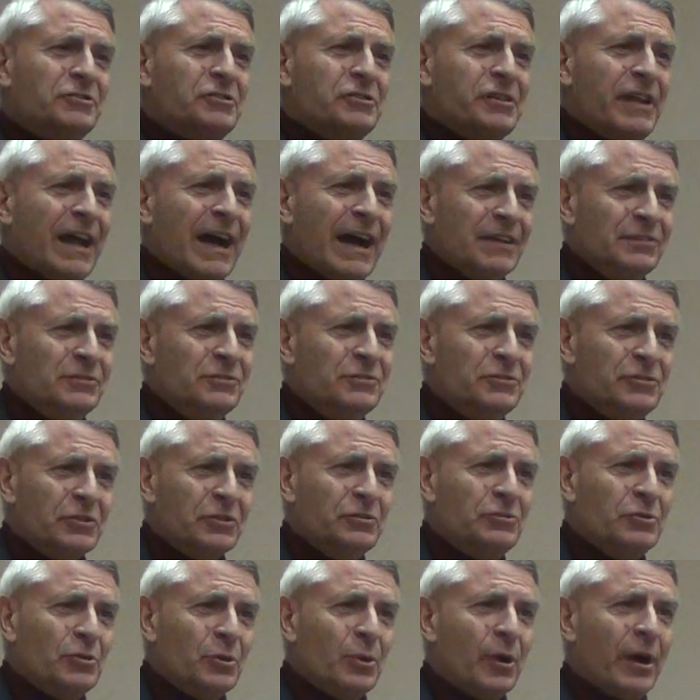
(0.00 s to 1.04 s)
statins
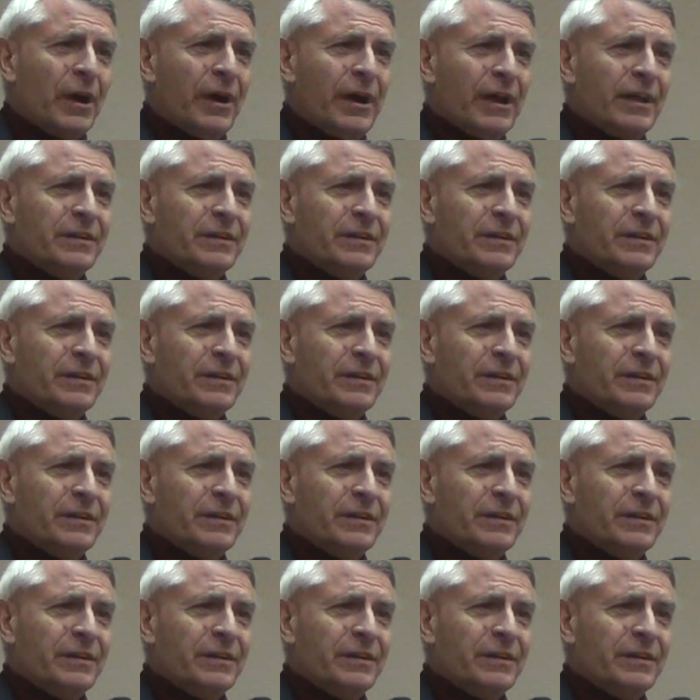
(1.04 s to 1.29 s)
into our